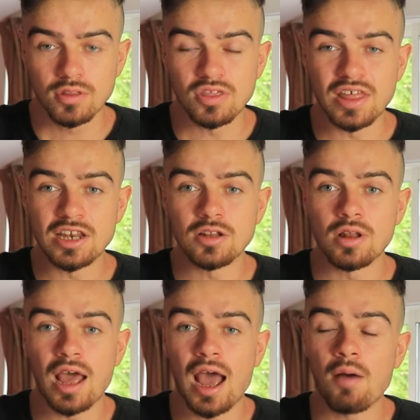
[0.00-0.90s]
than
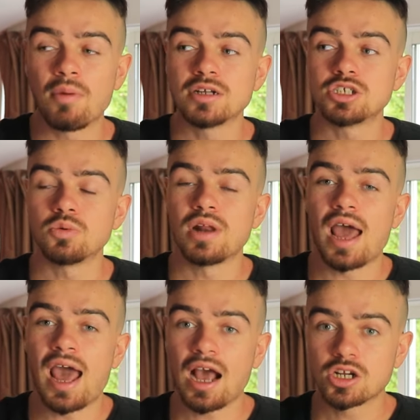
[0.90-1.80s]
how much you would
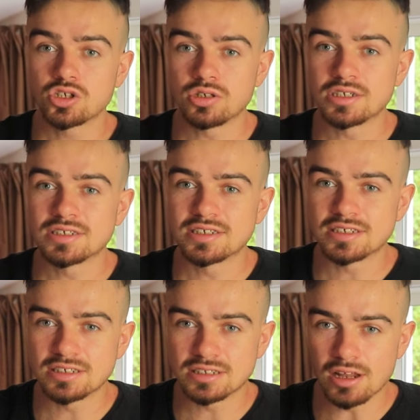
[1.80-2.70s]
actually
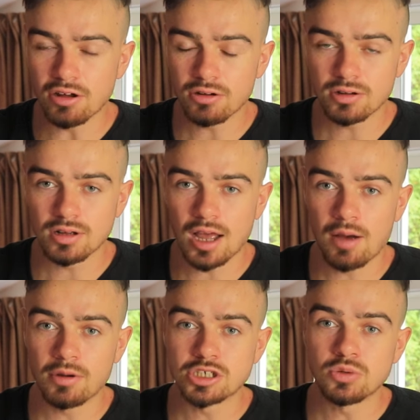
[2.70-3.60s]
stutter
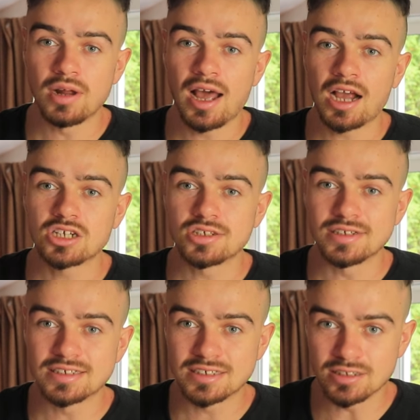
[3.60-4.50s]
how much you would
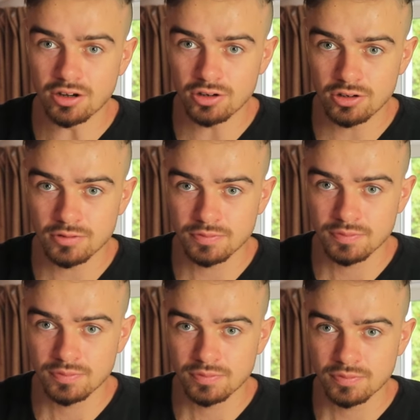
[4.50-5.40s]
actually stutter
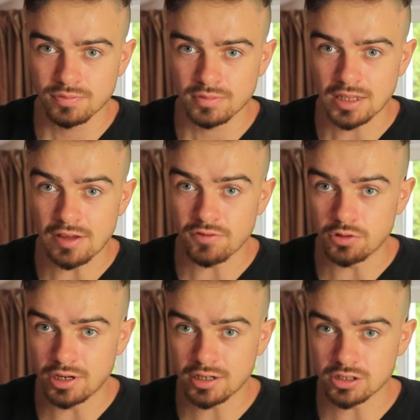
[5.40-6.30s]
if you
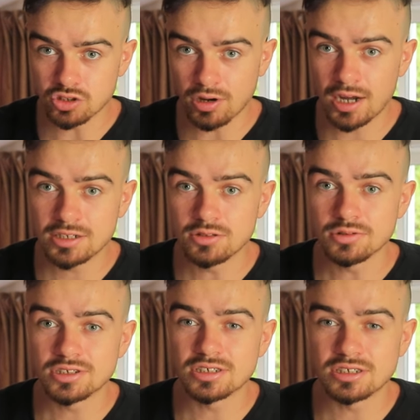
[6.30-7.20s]
didn't try to
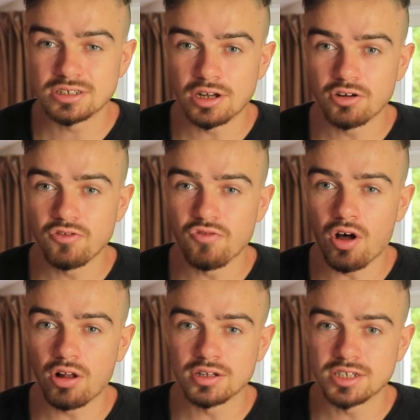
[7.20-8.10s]
stutter
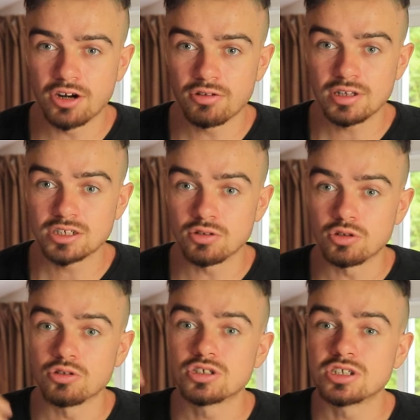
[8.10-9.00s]
voluntarily so
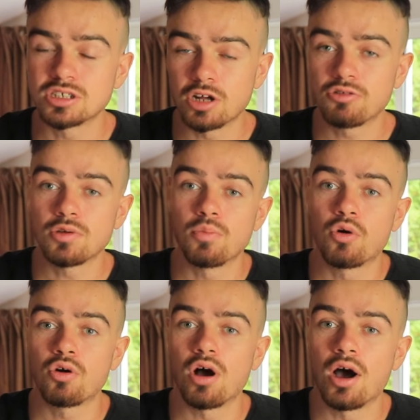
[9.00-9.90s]
you're stuttering
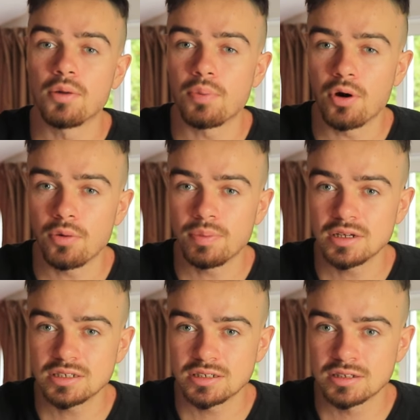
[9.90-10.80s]
more on
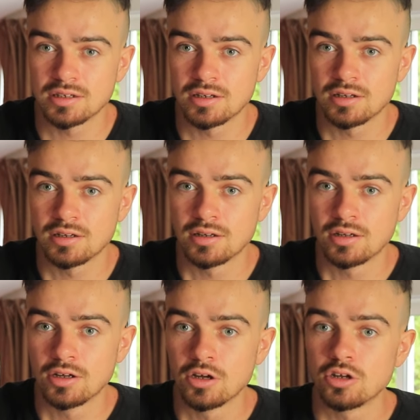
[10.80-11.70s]
purpose
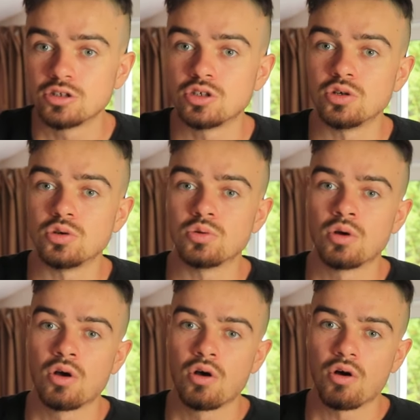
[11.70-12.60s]
to